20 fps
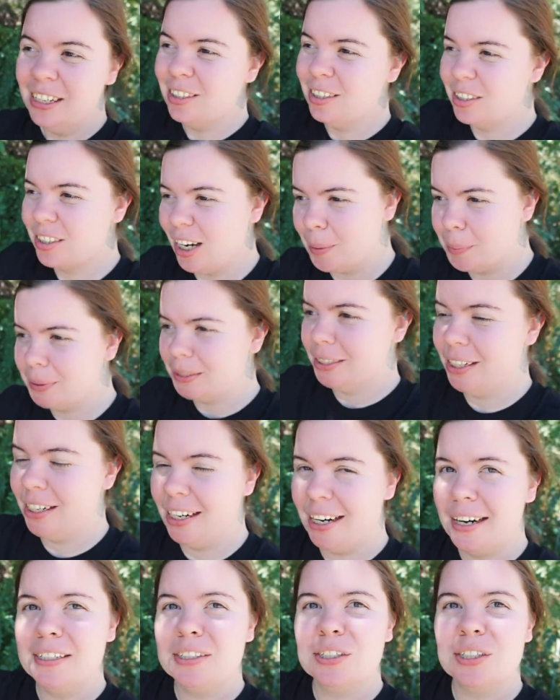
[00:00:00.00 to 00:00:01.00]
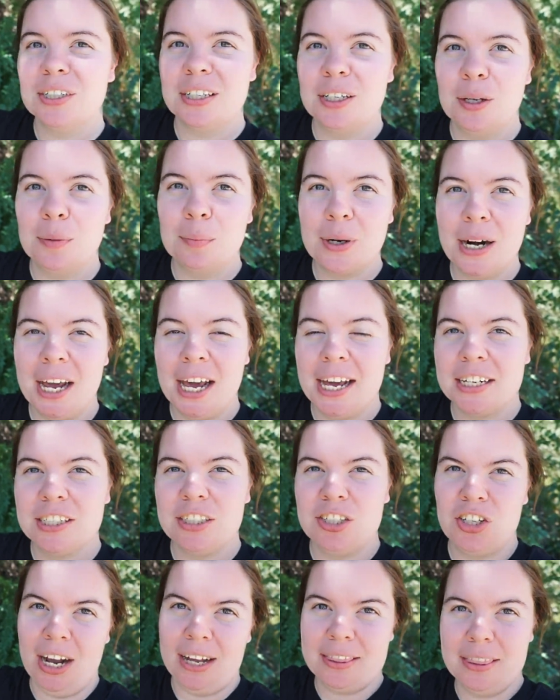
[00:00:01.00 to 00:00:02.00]
Stopped here and took a little
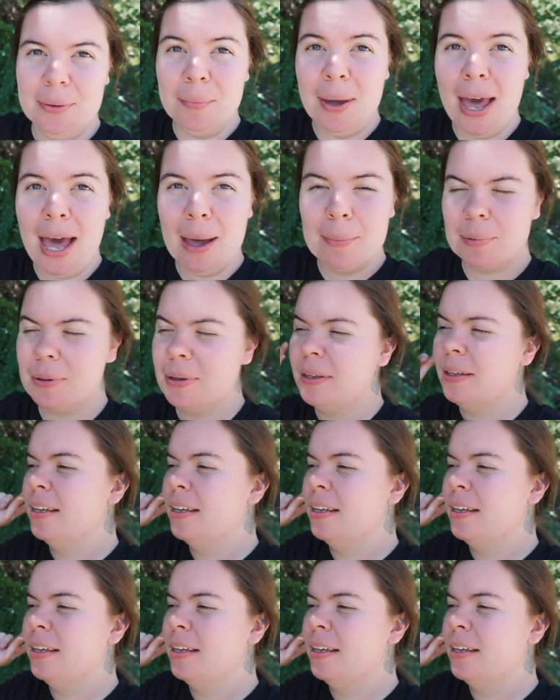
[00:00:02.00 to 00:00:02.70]
break, checked the map,